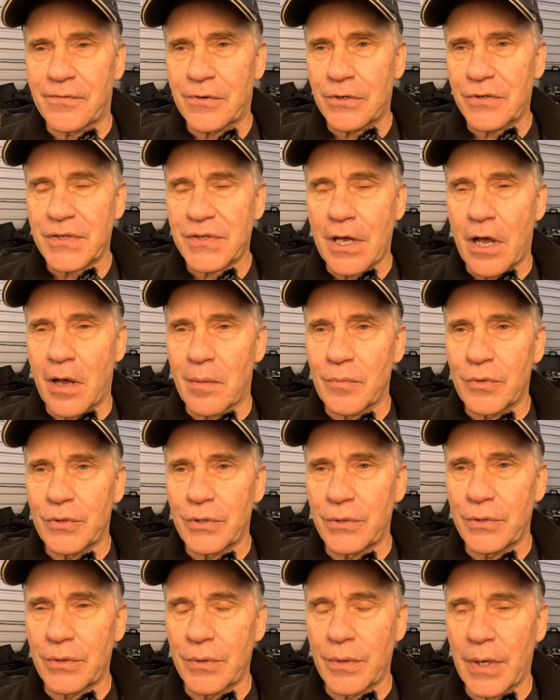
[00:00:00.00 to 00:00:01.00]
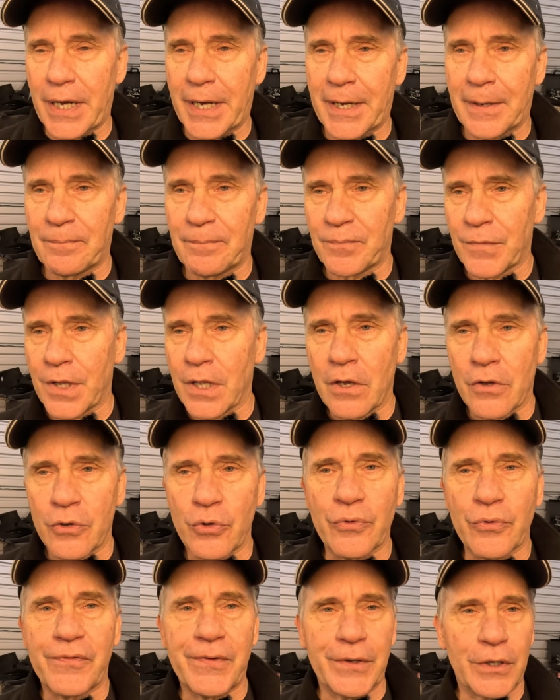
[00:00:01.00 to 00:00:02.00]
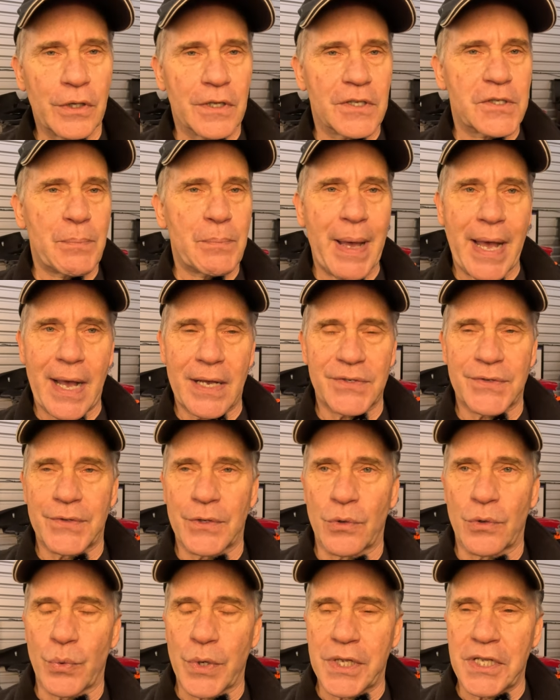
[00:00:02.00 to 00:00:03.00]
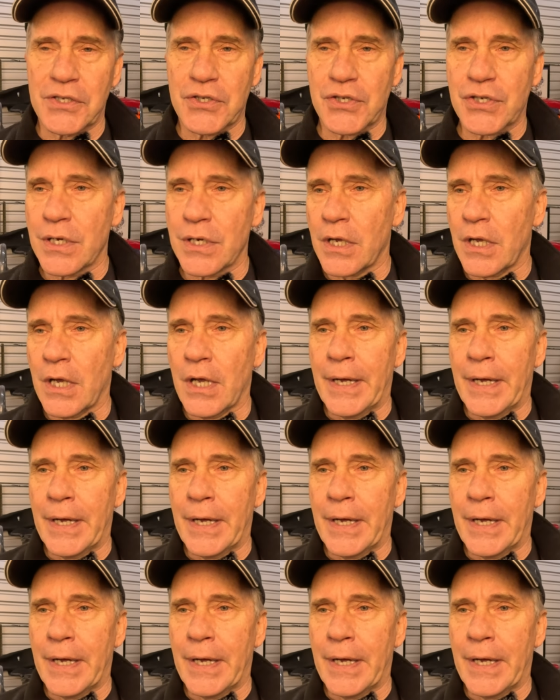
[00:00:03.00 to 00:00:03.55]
for some who feel it's past their reach.